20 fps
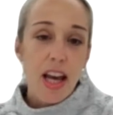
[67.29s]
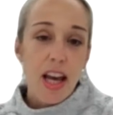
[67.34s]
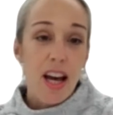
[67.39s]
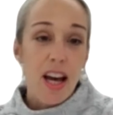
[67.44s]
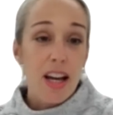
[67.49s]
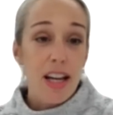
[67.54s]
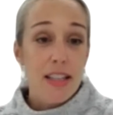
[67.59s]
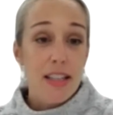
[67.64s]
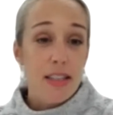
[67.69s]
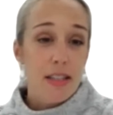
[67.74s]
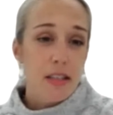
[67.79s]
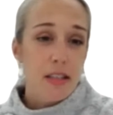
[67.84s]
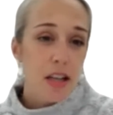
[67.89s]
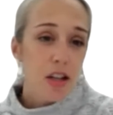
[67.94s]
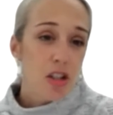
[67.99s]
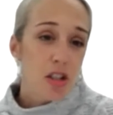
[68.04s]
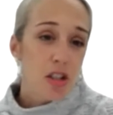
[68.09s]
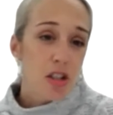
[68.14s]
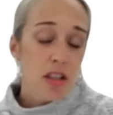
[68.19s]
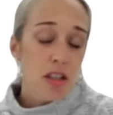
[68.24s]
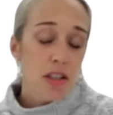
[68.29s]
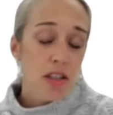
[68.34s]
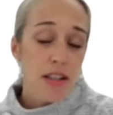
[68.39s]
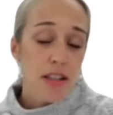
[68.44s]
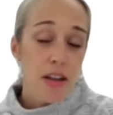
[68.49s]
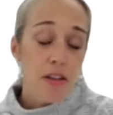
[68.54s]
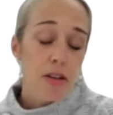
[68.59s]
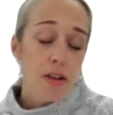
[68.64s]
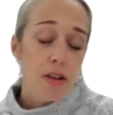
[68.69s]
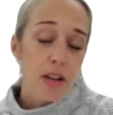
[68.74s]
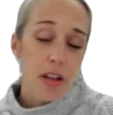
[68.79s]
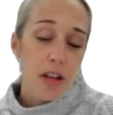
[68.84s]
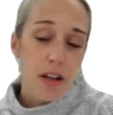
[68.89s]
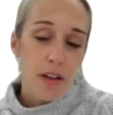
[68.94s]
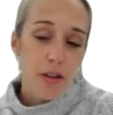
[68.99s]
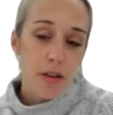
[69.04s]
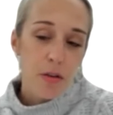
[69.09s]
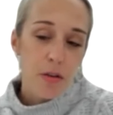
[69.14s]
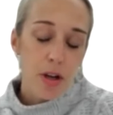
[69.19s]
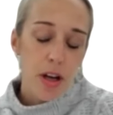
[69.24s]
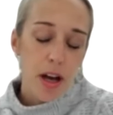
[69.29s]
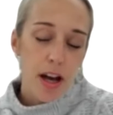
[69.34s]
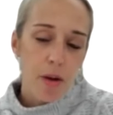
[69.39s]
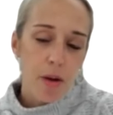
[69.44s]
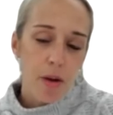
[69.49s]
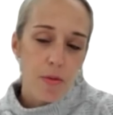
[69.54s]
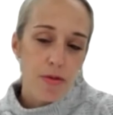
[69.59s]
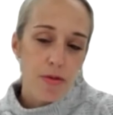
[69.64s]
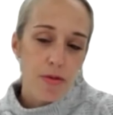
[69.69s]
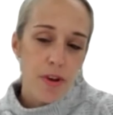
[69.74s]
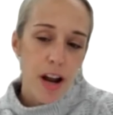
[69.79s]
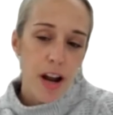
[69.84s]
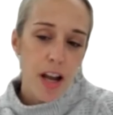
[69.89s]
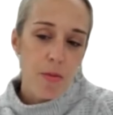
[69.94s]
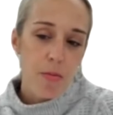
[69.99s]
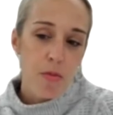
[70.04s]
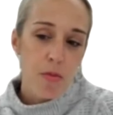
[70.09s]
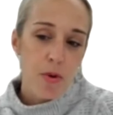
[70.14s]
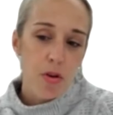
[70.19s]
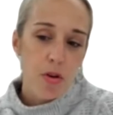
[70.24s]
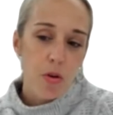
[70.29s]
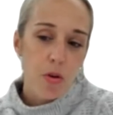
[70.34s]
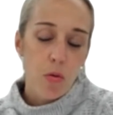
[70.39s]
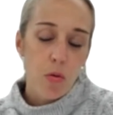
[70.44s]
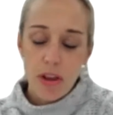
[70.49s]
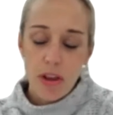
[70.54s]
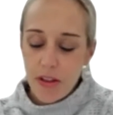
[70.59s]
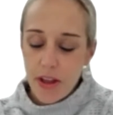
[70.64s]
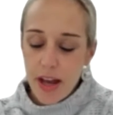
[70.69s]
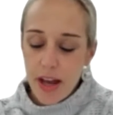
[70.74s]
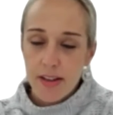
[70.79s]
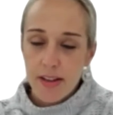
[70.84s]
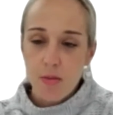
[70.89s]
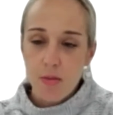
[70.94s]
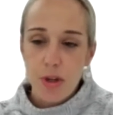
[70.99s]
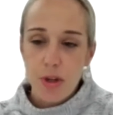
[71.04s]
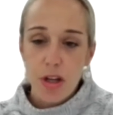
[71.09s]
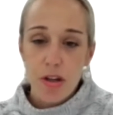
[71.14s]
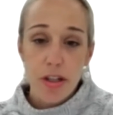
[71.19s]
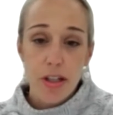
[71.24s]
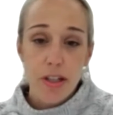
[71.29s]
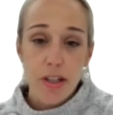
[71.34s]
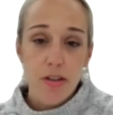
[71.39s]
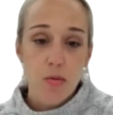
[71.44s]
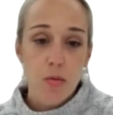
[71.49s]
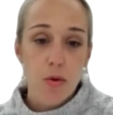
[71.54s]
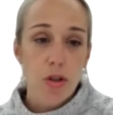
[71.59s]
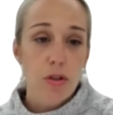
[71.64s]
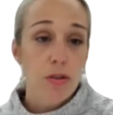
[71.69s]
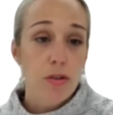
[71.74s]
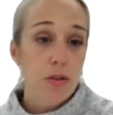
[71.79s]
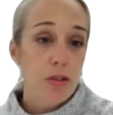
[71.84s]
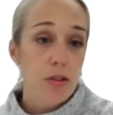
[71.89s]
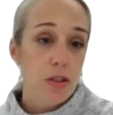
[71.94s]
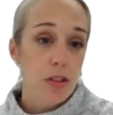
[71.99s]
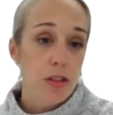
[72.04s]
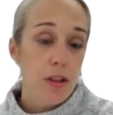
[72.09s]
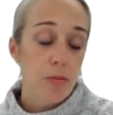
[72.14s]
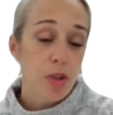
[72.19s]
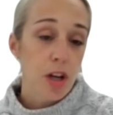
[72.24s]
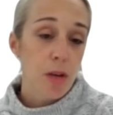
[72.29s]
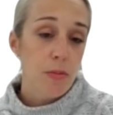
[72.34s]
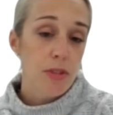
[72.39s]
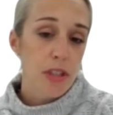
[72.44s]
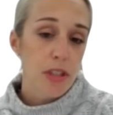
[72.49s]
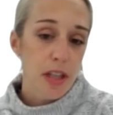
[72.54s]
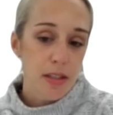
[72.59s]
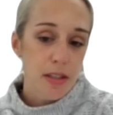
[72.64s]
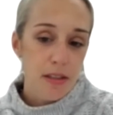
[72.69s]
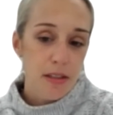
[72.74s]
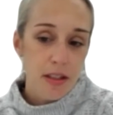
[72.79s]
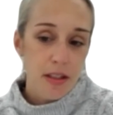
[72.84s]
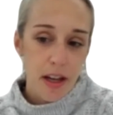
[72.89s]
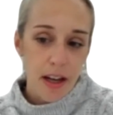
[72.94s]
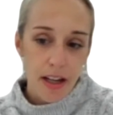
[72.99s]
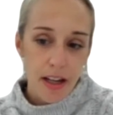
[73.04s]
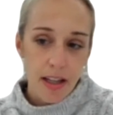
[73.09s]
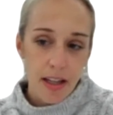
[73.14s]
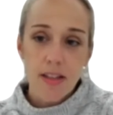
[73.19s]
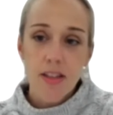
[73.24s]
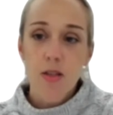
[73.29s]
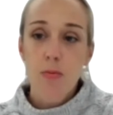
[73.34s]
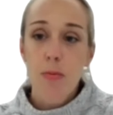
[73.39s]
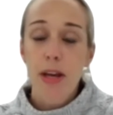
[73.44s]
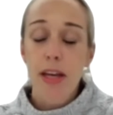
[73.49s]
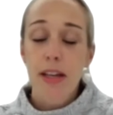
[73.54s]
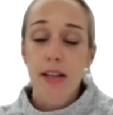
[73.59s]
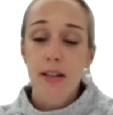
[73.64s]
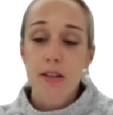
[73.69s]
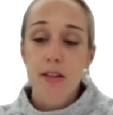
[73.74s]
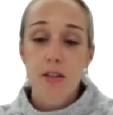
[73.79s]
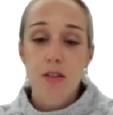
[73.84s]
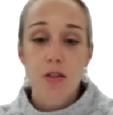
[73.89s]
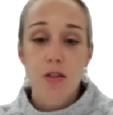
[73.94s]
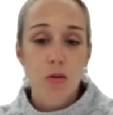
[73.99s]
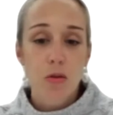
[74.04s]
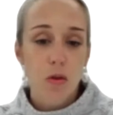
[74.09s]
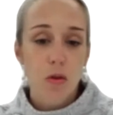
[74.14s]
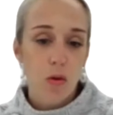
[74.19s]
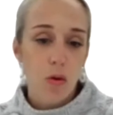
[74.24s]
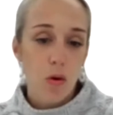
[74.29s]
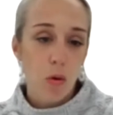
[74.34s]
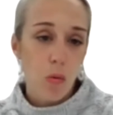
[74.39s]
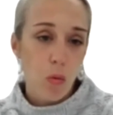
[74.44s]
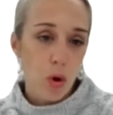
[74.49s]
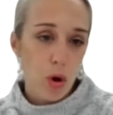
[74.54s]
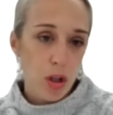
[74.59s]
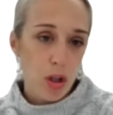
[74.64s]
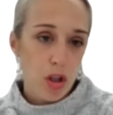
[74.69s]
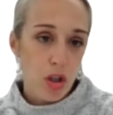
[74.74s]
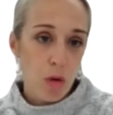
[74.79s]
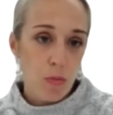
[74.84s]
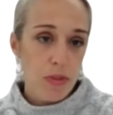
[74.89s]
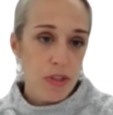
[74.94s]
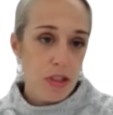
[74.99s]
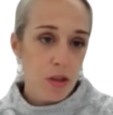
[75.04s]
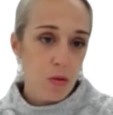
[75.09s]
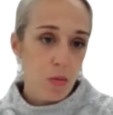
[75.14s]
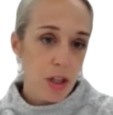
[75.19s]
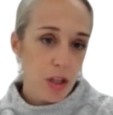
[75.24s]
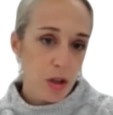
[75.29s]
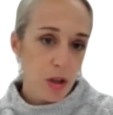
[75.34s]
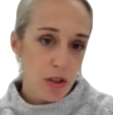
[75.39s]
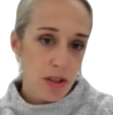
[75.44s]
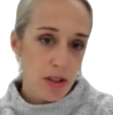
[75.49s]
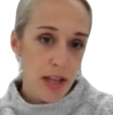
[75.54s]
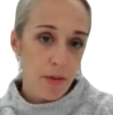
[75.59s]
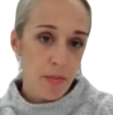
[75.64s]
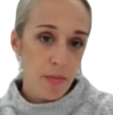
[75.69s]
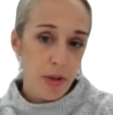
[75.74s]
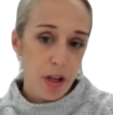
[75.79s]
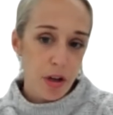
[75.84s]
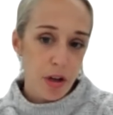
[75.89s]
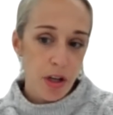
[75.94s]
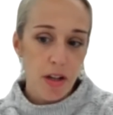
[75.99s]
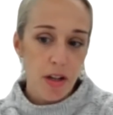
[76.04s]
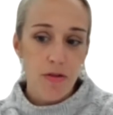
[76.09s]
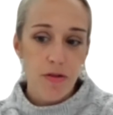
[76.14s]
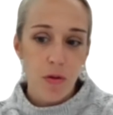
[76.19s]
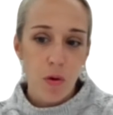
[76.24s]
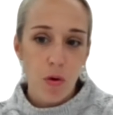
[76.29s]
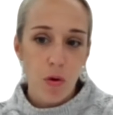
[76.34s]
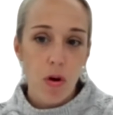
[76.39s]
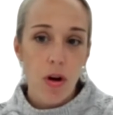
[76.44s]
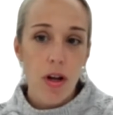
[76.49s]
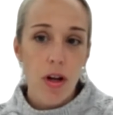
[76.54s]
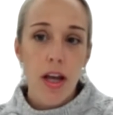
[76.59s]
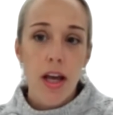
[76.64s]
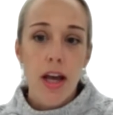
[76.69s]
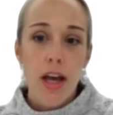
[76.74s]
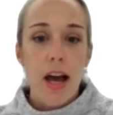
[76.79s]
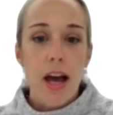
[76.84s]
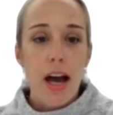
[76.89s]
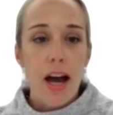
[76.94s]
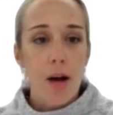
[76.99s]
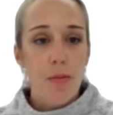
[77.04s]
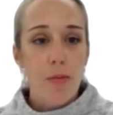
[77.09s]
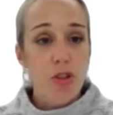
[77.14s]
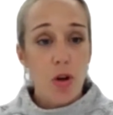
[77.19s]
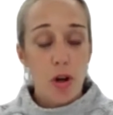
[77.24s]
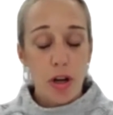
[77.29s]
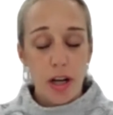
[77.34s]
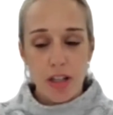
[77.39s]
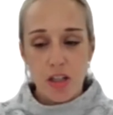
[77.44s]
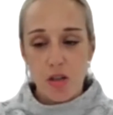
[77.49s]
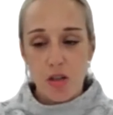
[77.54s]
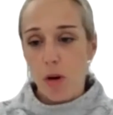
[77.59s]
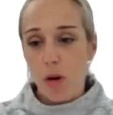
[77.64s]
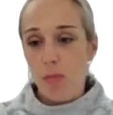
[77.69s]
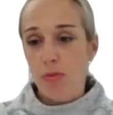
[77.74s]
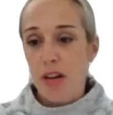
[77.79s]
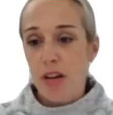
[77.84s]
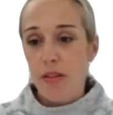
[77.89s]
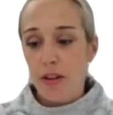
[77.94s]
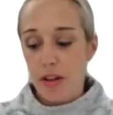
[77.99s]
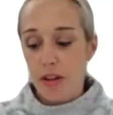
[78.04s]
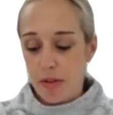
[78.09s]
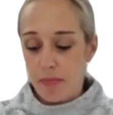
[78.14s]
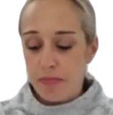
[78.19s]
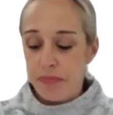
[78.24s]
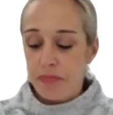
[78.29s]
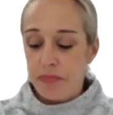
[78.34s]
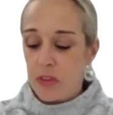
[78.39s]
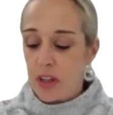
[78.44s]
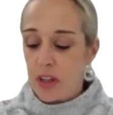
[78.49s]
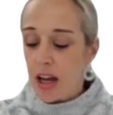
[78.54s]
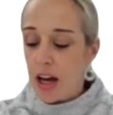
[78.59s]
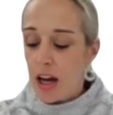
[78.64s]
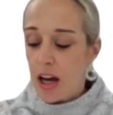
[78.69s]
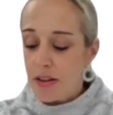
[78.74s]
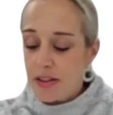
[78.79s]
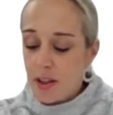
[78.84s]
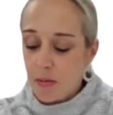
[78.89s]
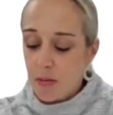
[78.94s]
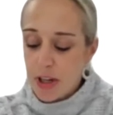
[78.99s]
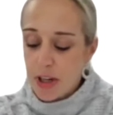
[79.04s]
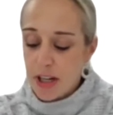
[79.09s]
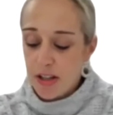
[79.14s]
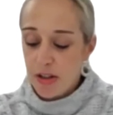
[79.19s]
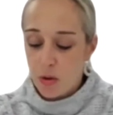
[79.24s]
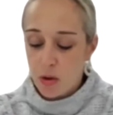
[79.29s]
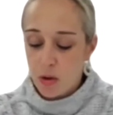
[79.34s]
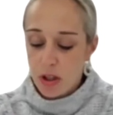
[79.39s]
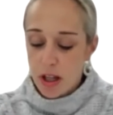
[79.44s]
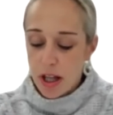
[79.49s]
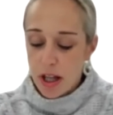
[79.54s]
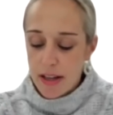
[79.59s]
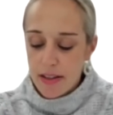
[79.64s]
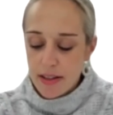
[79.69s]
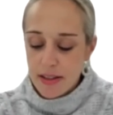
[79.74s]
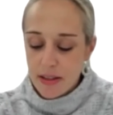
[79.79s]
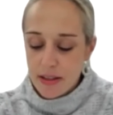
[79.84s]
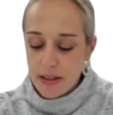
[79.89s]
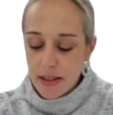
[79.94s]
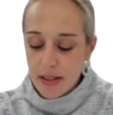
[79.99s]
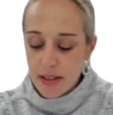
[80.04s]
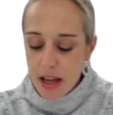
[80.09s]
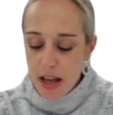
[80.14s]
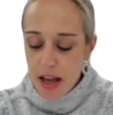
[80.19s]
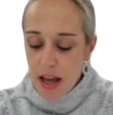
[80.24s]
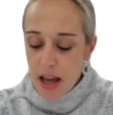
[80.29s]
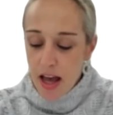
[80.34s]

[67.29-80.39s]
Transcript: Uh, extension is another another um, frame within the house period as well. So sometimes there's uh, guest speakers or, or, workshops that we use that period for um, to not interrupt other other subjects or classes.